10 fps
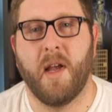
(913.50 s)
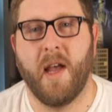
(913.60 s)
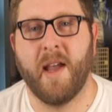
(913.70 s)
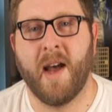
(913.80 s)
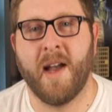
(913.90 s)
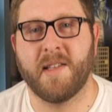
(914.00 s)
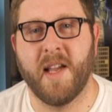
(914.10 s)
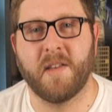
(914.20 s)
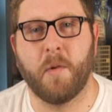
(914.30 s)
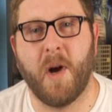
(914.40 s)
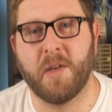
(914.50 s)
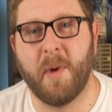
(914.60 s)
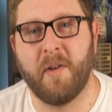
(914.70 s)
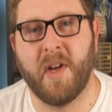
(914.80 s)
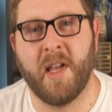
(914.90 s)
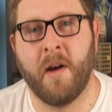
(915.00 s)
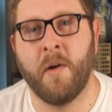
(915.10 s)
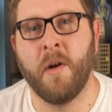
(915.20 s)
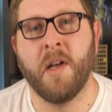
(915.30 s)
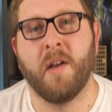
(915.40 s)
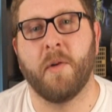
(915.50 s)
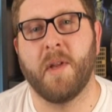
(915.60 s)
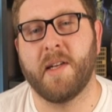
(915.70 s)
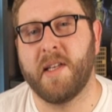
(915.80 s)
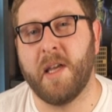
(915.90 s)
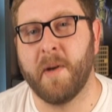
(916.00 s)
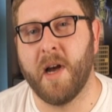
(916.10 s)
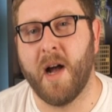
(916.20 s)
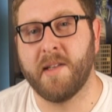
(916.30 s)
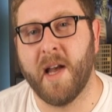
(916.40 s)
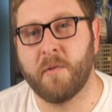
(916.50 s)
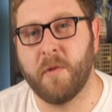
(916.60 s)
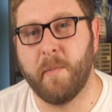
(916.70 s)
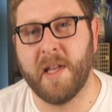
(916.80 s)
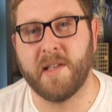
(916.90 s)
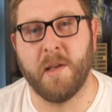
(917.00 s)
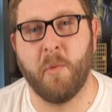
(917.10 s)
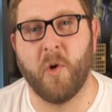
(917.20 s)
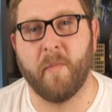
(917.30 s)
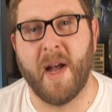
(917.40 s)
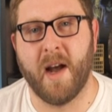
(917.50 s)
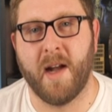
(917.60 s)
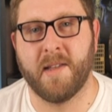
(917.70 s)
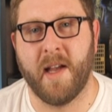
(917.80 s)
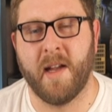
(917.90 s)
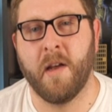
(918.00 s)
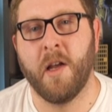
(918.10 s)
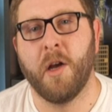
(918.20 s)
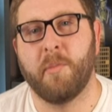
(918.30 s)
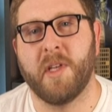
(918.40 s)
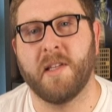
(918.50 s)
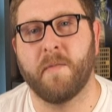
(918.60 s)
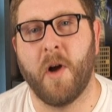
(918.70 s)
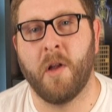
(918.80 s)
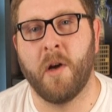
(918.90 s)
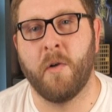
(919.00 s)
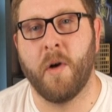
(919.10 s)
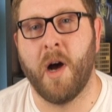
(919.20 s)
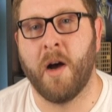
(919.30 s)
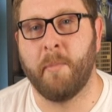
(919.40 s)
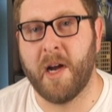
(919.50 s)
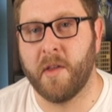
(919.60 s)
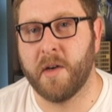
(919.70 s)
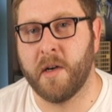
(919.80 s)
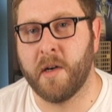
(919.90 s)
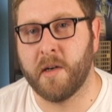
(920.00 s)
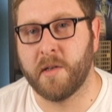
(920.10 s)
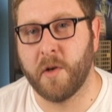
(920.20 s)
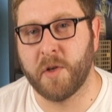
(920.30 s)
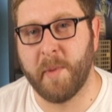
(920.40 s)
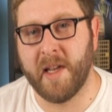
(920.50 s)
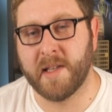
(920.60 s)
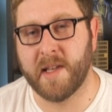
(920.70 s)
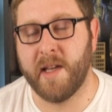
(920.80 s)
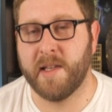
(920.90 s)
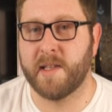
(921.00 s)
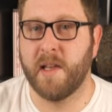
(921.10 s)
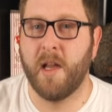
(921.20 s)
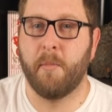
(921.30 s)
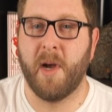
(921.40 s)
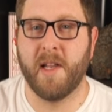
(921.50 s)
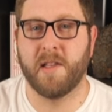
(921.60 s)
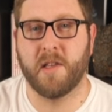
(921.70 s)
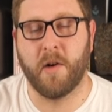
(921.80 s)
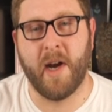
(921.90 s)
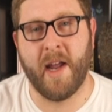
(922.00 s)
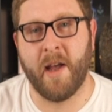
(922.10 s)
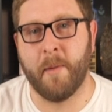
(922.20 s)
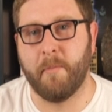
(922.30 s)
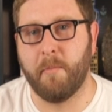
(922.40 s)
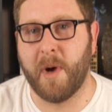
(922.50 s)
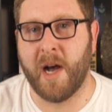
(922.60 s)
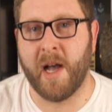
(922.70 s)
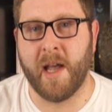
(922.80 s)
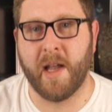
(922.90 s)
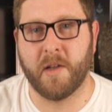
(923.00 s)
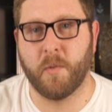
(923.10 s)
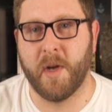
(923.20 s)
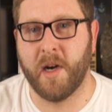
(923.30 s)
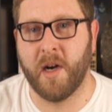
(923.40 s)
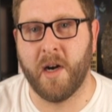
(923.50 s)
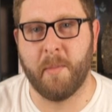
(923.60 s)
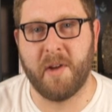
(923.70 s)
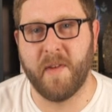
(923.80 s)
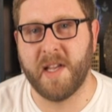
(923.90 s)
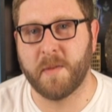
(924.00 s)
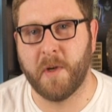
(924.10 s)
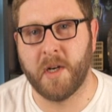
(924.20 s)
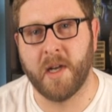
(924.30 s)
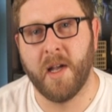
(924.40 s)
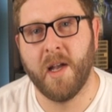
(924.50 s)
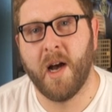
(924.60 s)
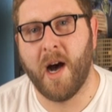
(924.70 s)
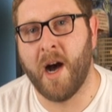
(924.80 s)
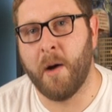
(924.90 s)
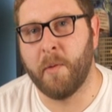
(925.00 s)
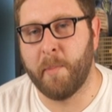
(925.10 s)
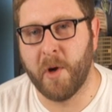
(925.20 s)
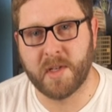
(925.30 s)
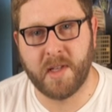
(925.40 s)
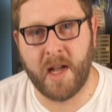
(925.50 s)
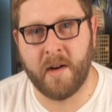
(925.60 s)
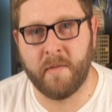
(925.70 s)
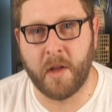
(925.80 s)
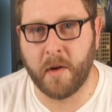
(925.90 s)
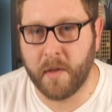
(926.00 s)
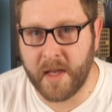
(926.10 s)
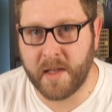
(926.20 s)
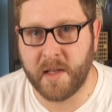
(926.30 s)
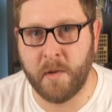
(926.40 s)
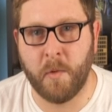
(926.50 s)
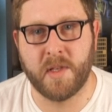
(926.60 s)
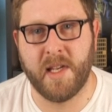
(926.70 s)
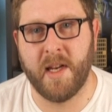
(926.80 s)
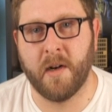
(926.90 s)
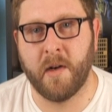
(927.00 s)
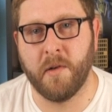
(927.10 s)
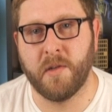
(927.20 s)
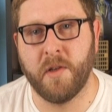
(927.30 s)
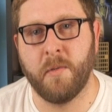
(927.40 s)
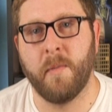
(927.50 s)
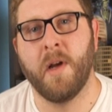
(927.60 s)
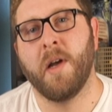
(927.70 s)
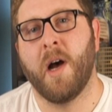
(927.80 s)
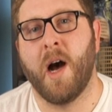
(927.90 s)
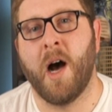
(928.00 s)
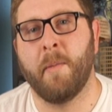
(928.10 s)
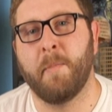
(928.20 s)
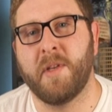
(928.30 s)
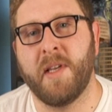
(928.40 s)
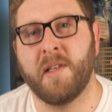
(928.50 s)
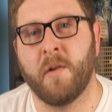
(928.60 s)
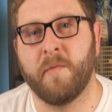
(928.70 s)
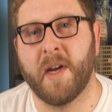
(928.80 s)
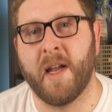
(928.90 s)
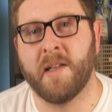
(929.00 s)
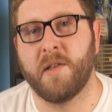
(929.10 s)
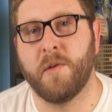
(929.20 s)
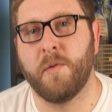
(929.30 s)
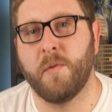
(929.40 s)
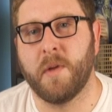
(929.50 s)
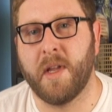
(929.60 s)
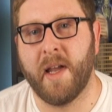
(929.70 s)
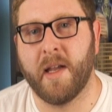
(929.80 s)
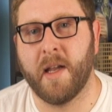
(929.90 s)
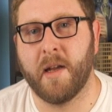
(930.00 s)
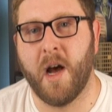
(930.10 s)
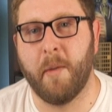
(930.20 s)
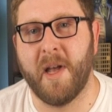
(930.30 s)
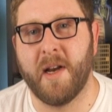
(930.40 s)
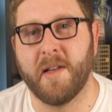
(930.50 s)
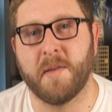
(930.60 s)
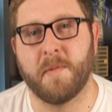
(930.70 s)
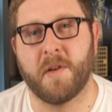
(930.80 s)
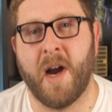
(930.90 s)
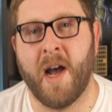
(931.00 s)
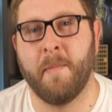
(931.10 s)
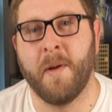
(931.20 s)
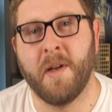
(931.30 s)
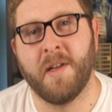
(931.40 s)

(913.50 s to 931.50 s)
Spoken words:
Hey guys, thanks for watching my video. If you'd like to keep in contact with me and see more of my content, please follow my other social media sites, my Instagram, my Twitter, and my Facebook, where I post a lot of other things that you won't see here on YouTube. And please don't forget to like, comment, and subscribe.